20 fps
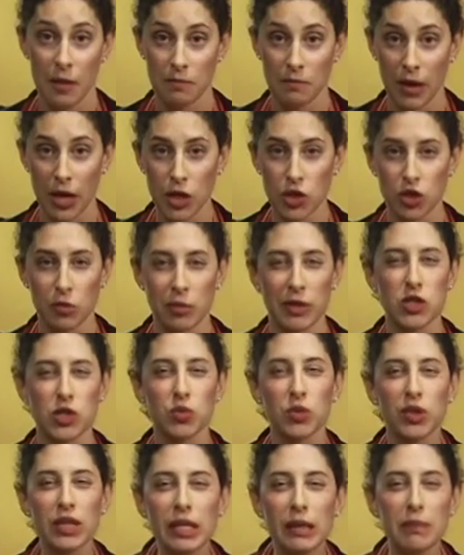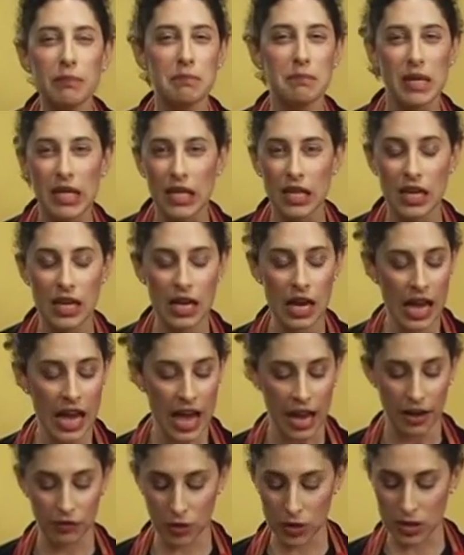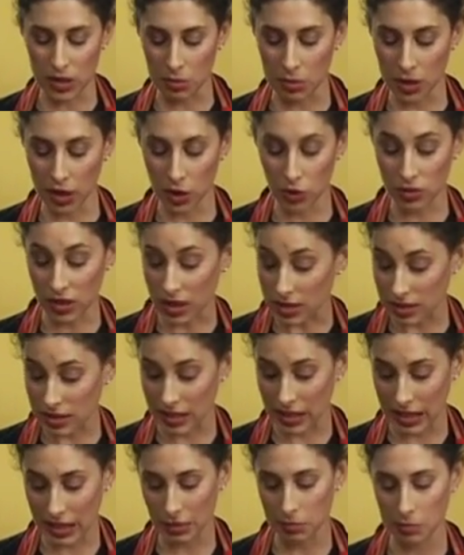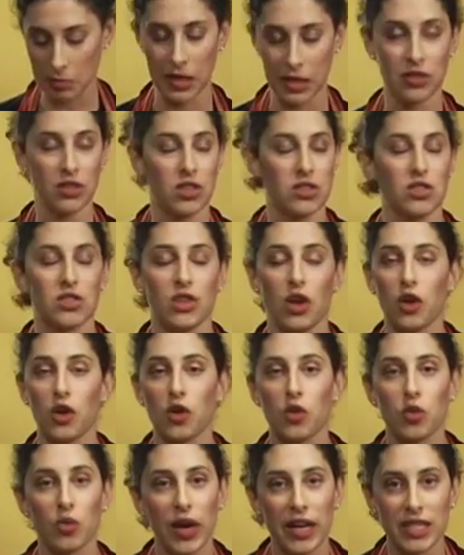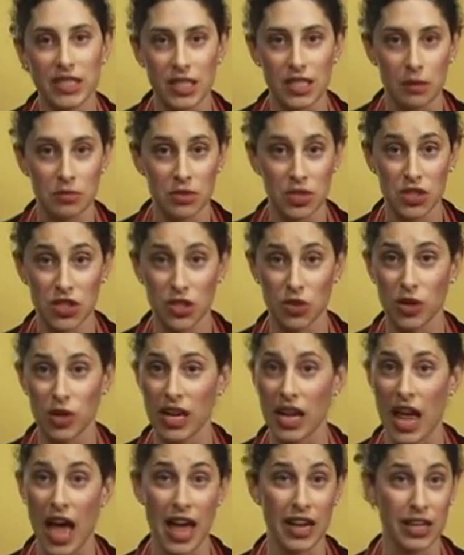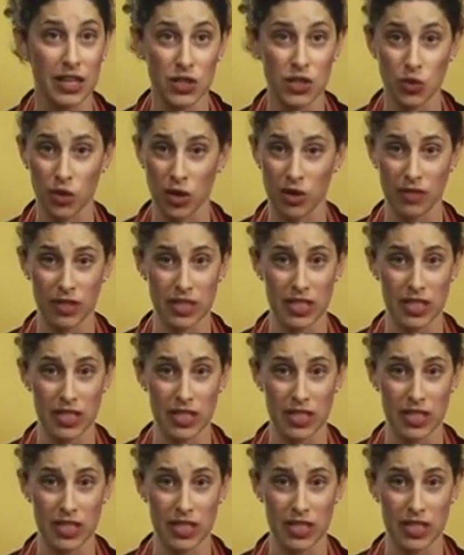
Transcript: mushroom. It's really meaty. If you're somebody who doesn't eat meat, this is a great substitute in any sort of